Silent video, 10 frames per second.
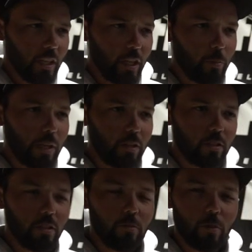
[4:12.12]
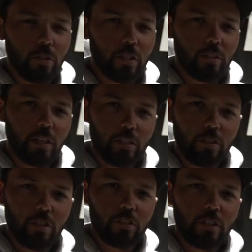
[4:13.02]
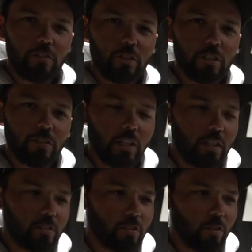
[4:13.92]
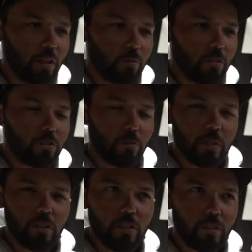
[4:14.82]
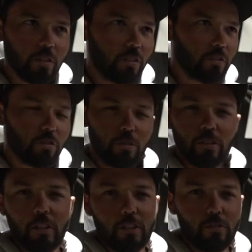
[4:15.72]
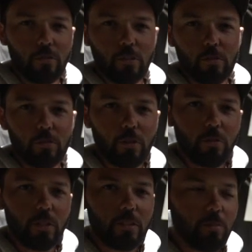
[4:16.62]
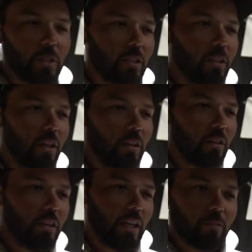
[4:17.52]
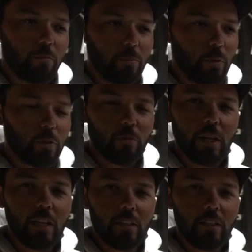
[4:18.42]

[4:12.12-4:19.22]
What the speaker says: Eddie Bauer with electronic shift transfer case, so that one was a little bit longer or shorter. I don't know which one it was, but that bolted right